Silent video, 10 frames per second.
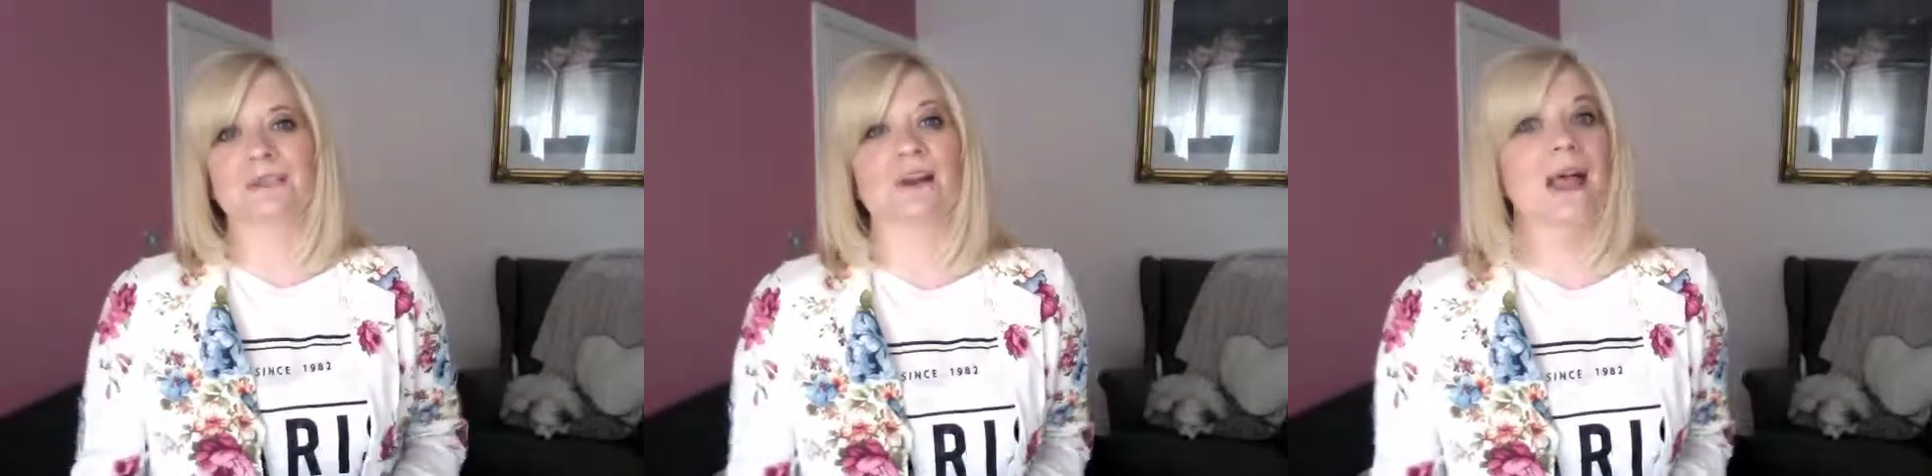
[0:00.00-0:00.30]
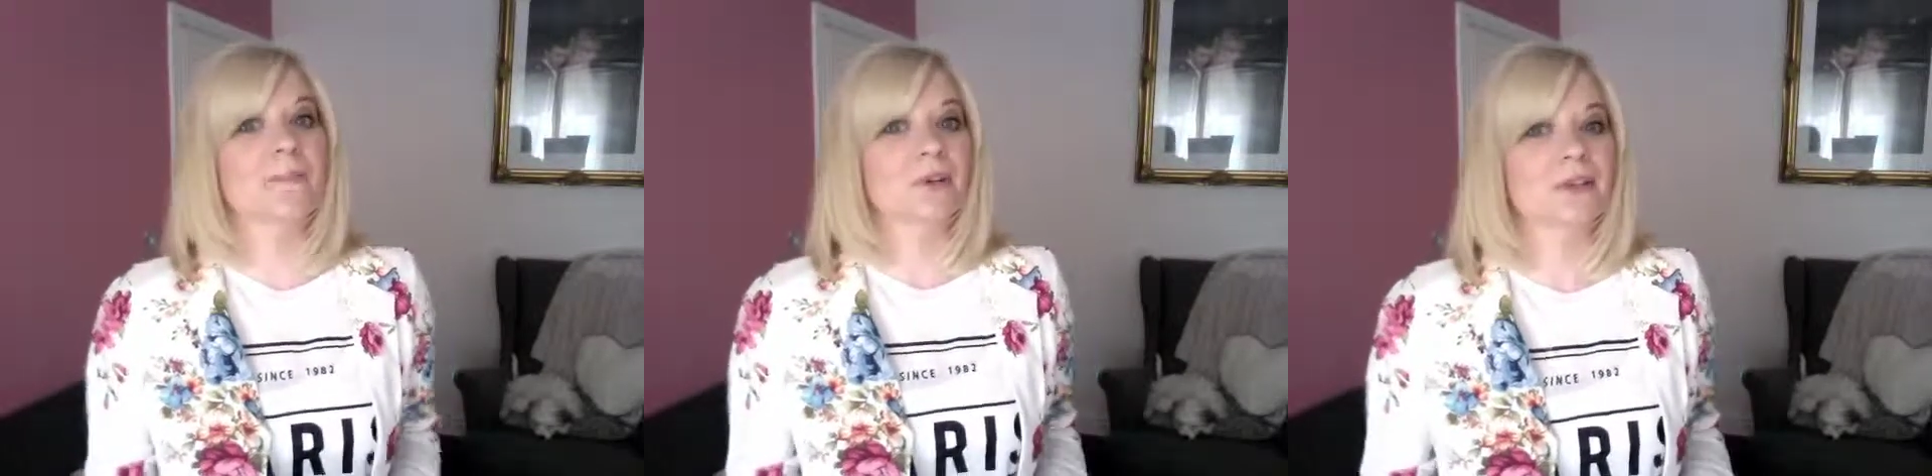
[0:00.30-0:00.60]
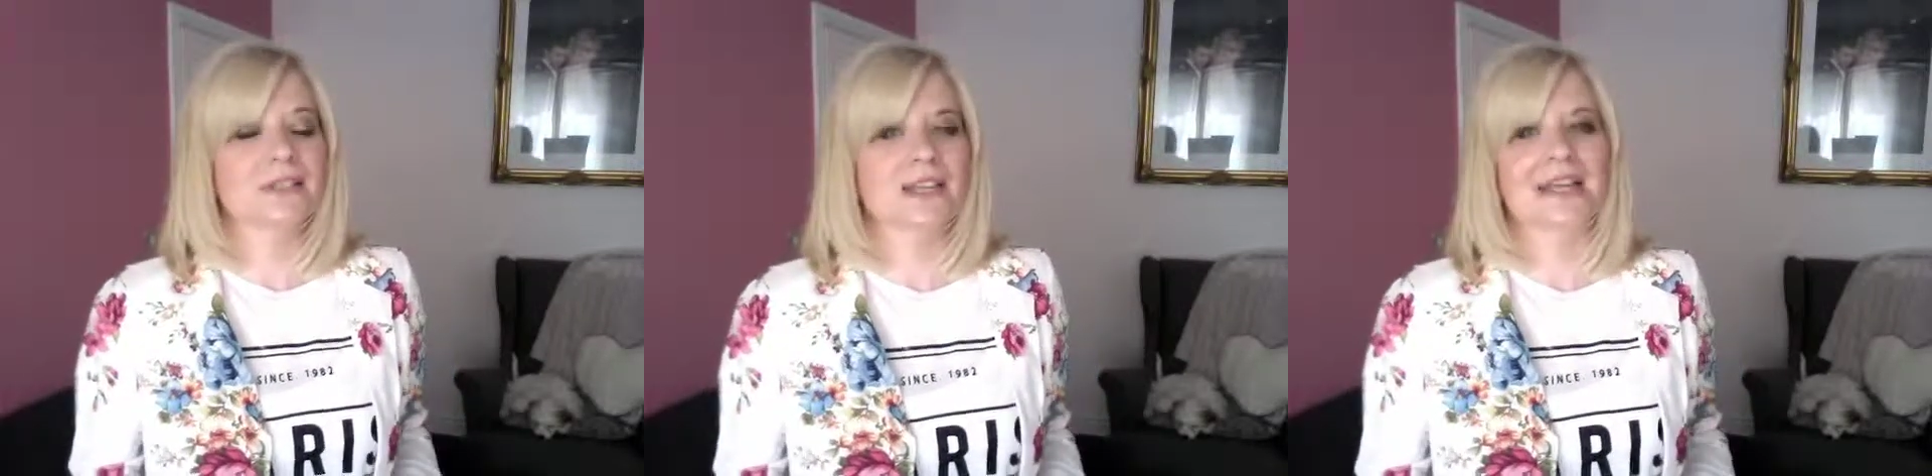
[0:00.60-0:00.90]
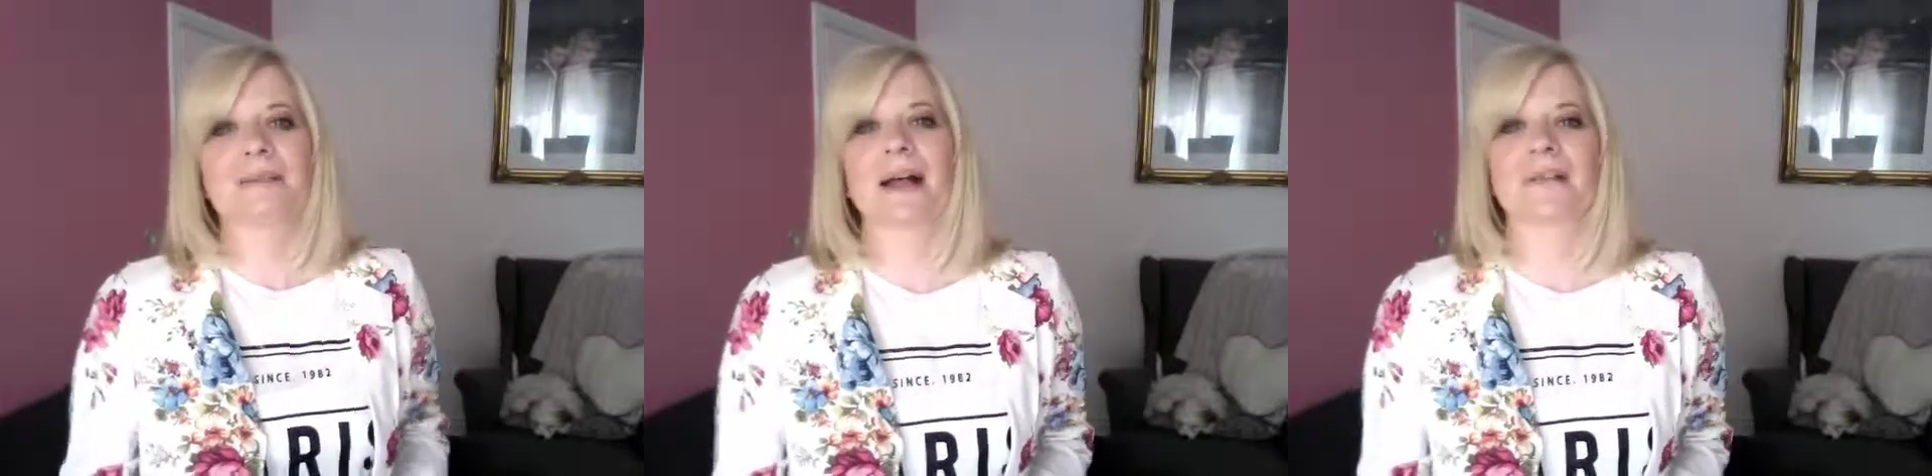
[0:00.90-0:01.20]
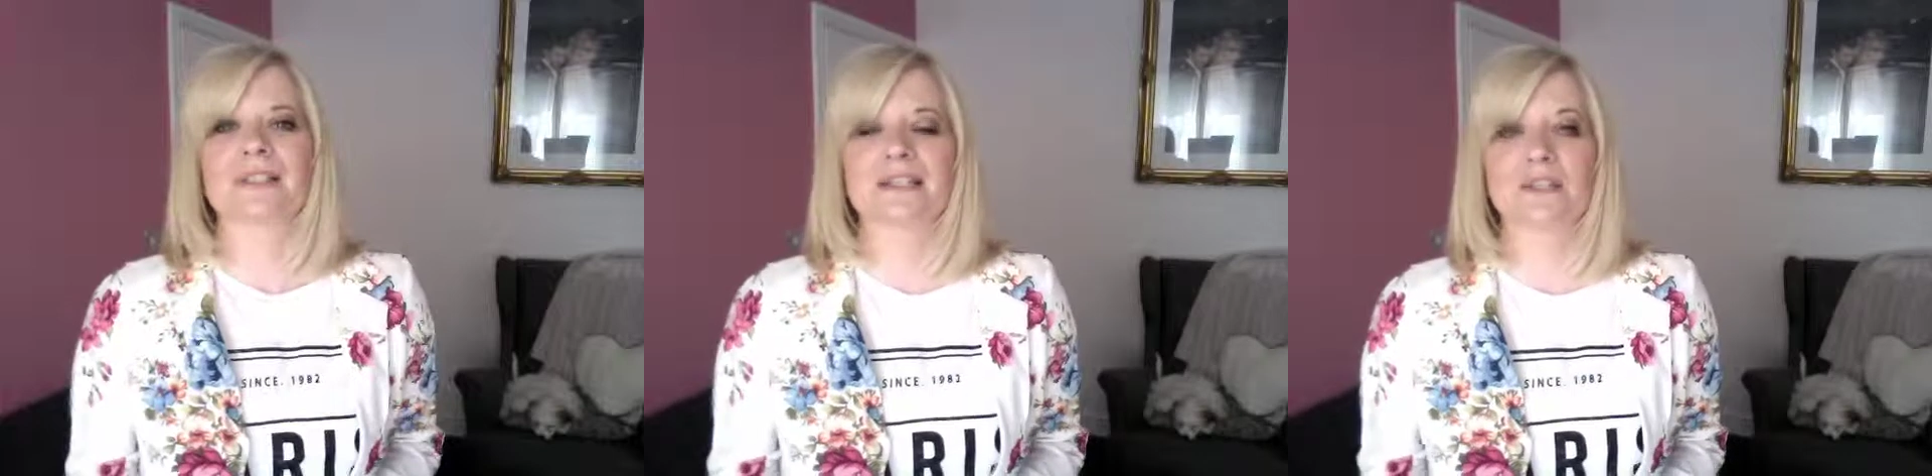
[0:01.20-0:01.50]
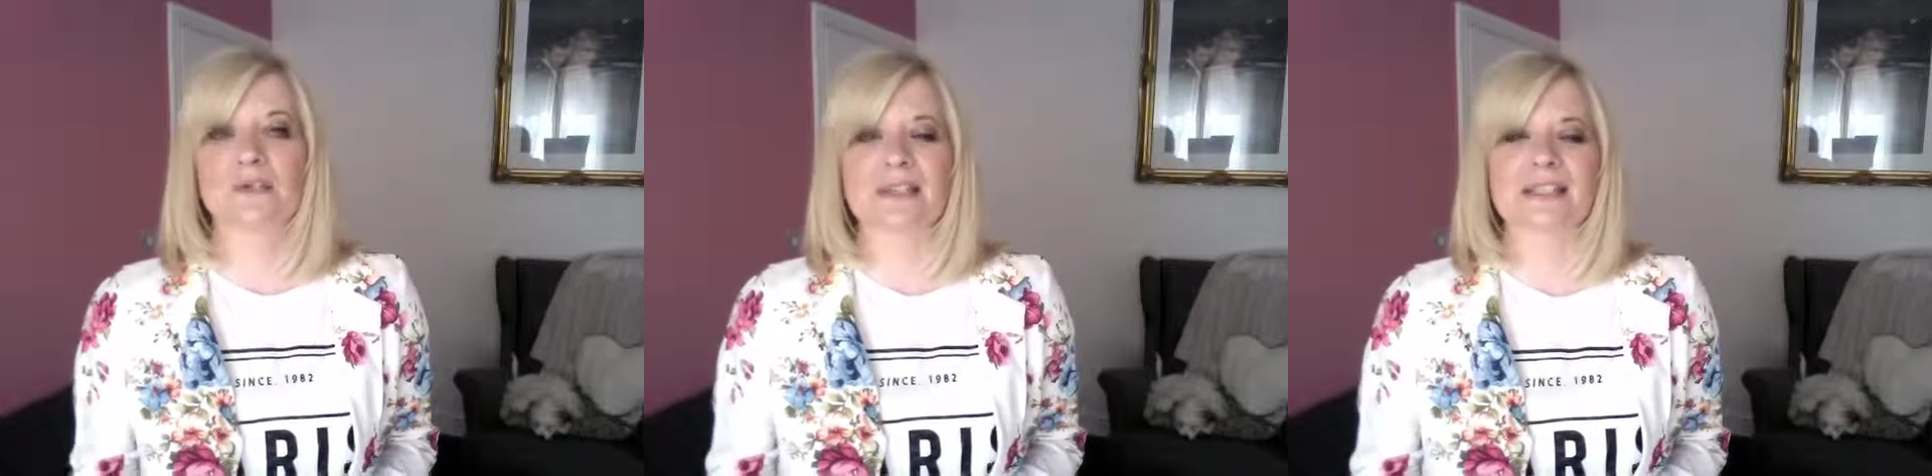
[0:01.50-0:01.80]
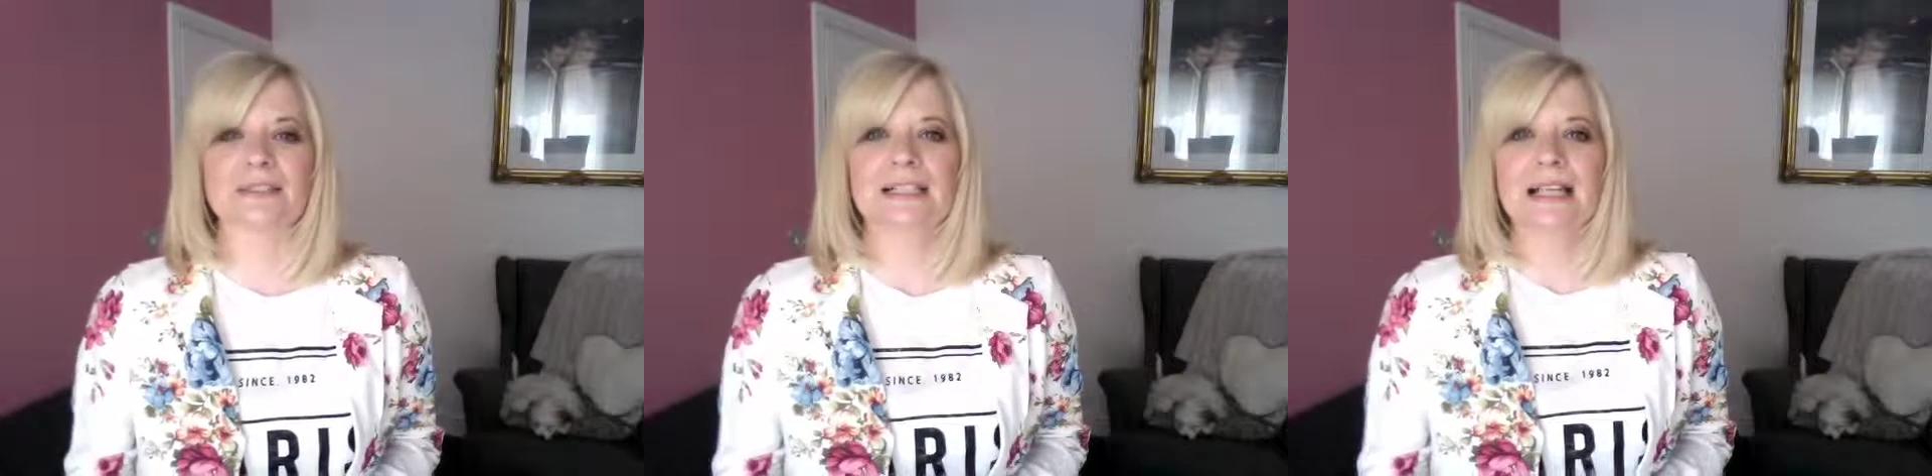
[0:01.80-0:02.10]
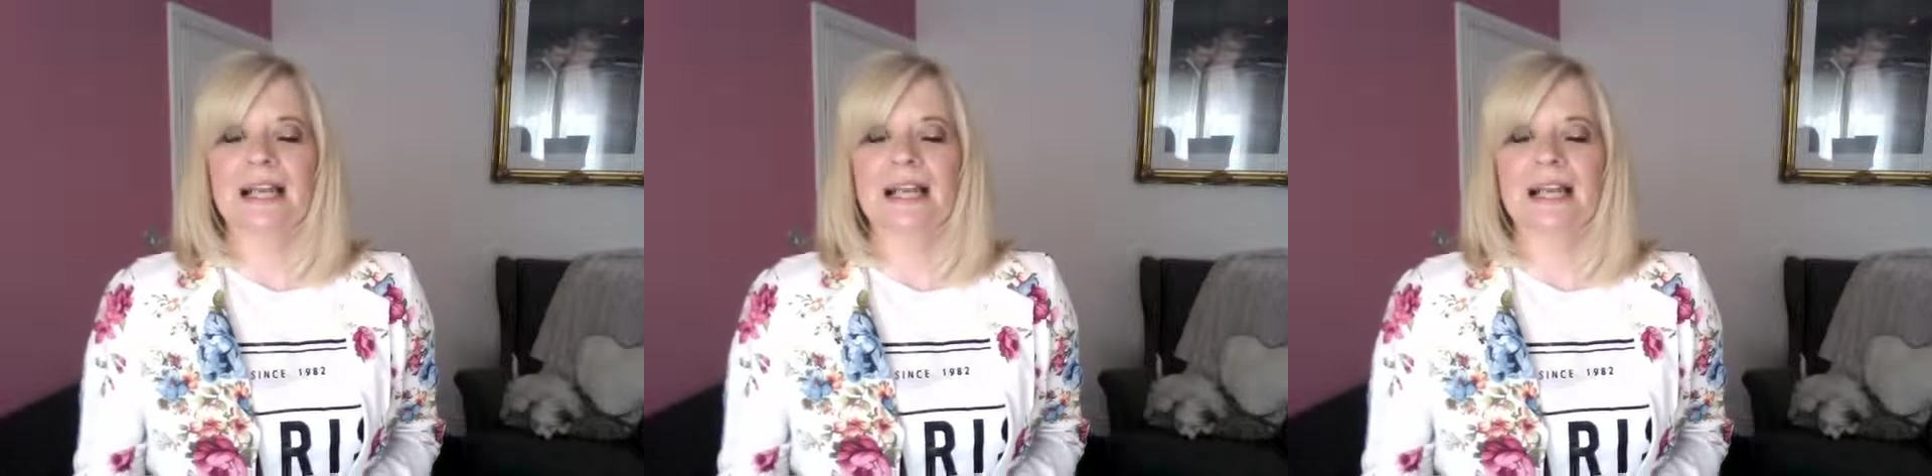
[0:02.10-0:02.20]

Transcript: if I am going to take them out in the drizzle.